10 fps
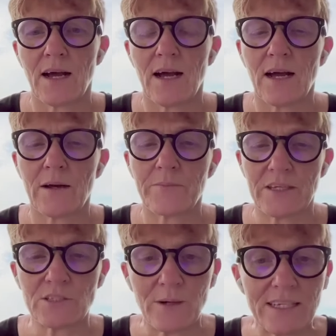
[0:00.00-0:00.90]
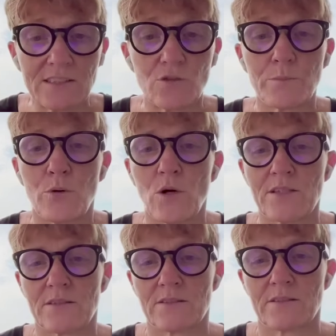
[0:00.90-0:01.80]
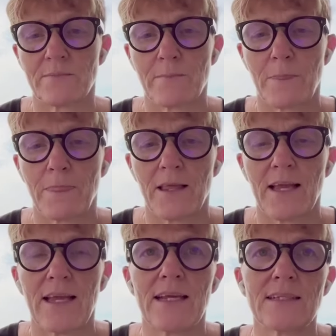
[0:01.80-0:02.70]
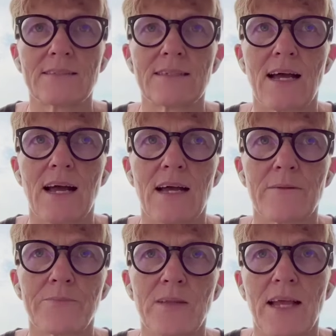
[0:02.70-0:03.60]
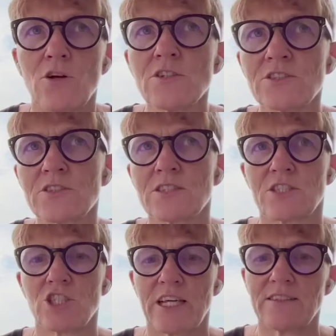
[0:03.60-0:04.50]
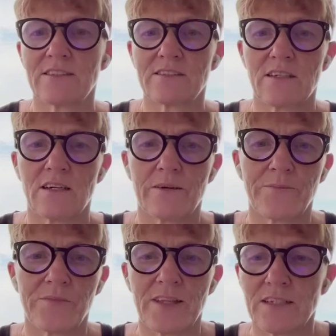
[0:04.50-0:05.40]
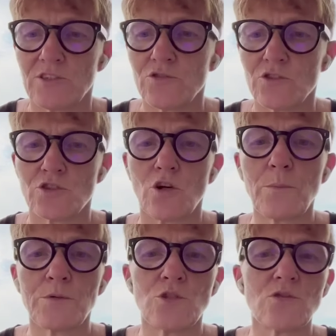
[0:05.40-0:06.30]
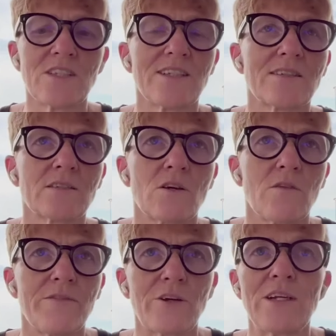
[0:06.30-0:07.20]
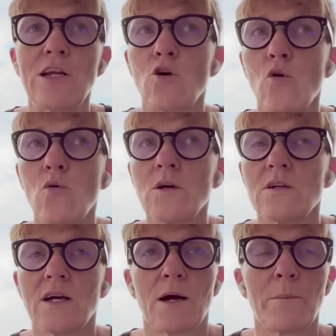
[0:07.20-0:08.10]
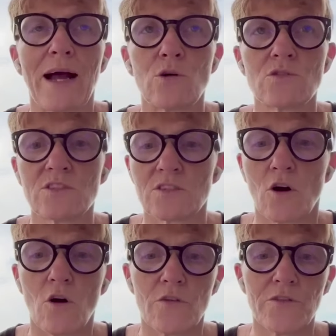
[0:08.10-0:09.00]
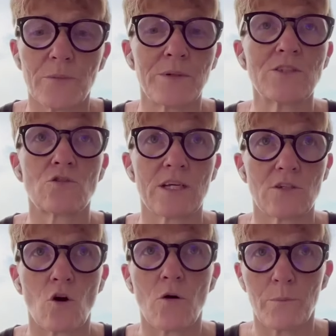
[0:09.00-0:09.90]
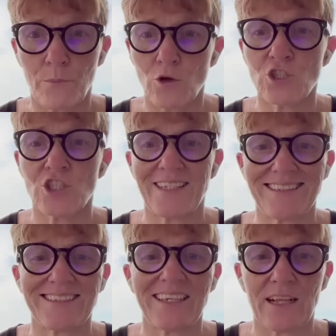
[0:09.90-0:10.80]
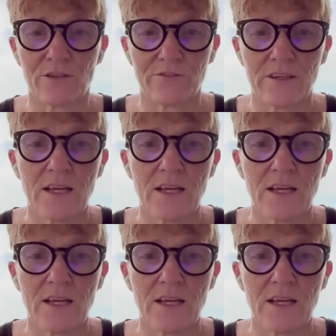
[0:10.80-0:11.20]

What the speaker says: That's why it's so important. And I also suggest that you stop using very low amounts on the Bitcoin blockchain itself.